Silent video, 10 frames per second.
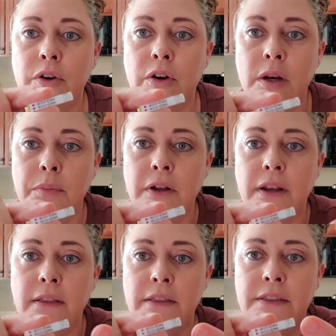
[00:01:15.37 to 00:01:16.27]
You're gonna put
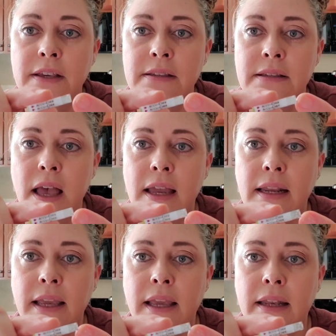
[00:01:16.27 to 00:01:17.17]
this side
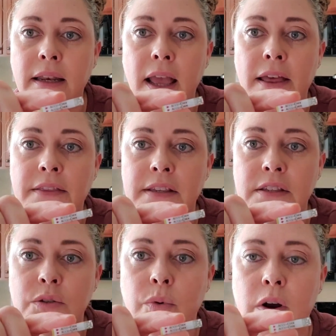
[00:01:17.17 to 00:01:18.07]
in, and this
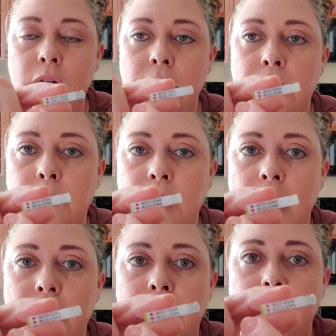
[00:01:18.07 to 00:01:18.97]
is where the
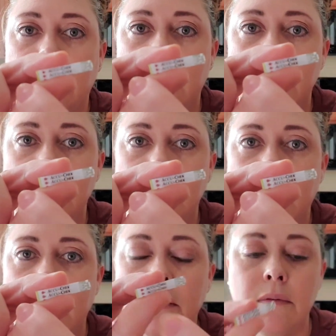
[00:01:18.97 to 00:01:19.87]
blood goes,
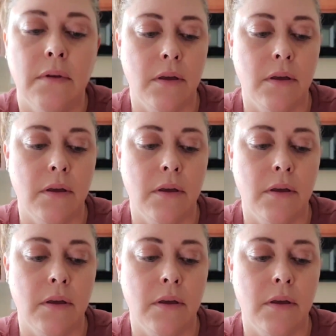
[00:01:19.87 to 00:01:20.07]
okay?